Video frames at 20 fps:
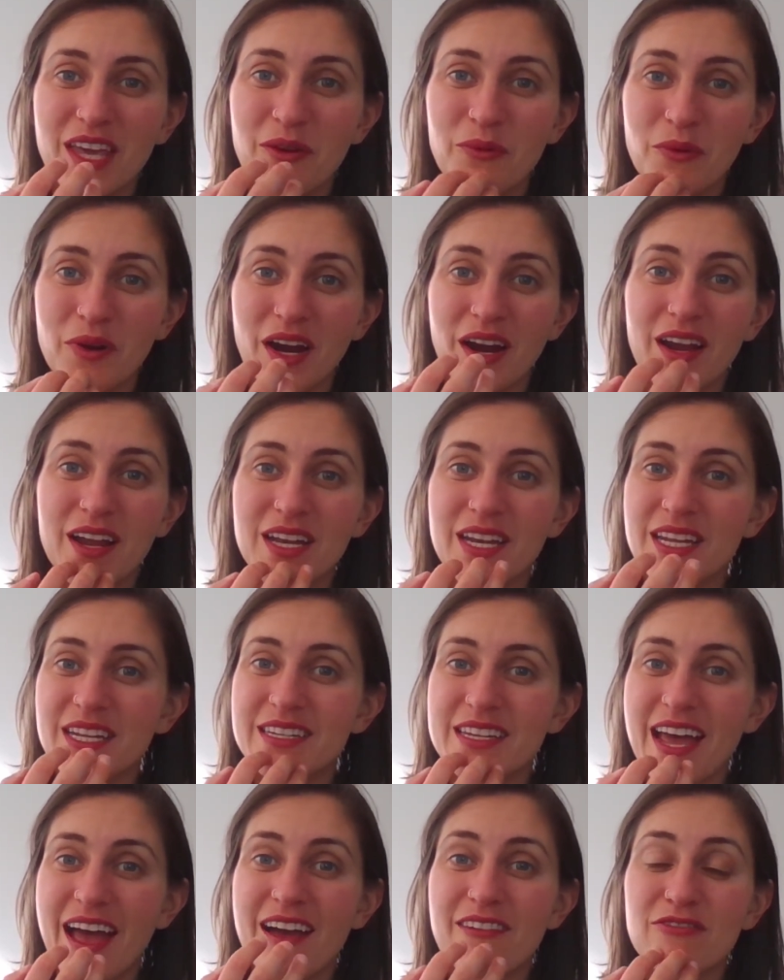where I need to
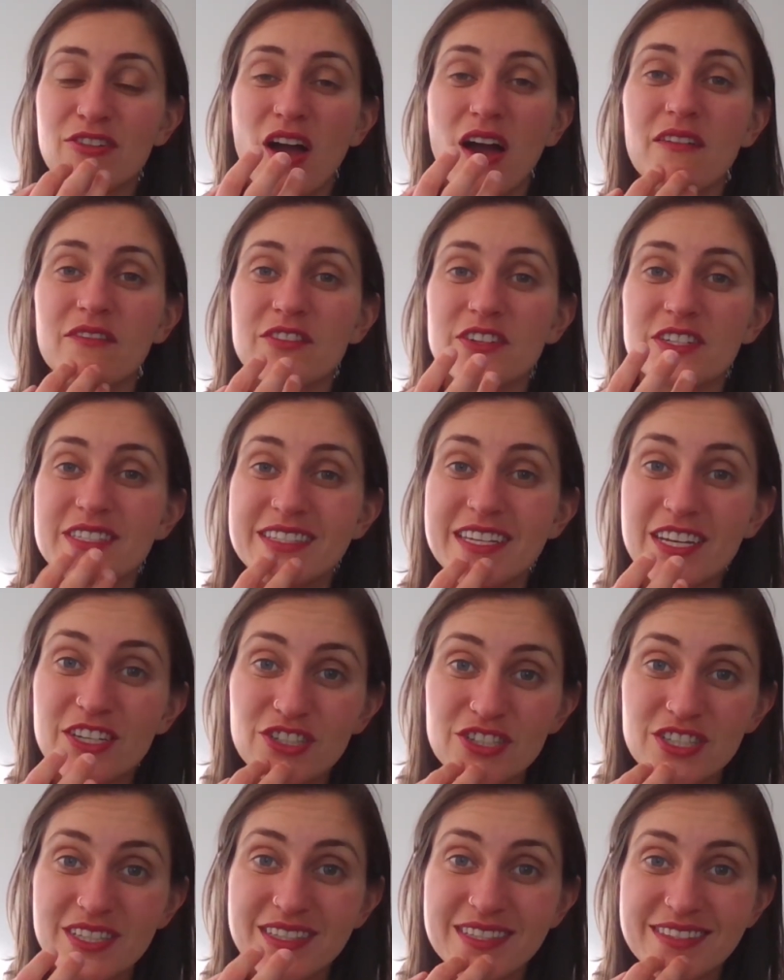have
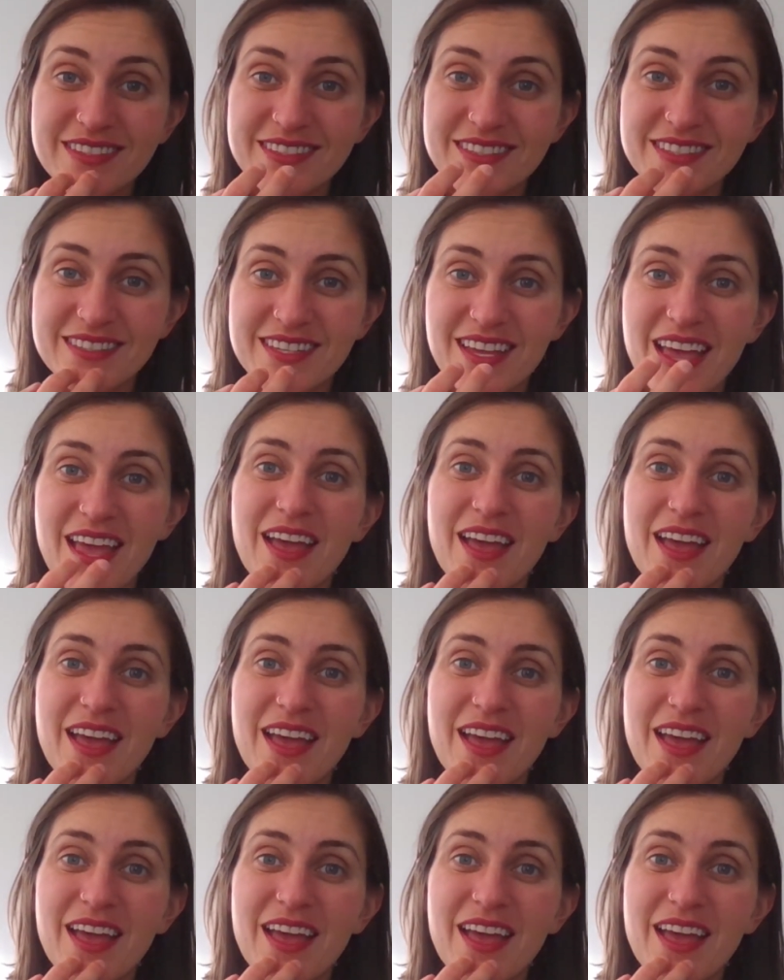conversations,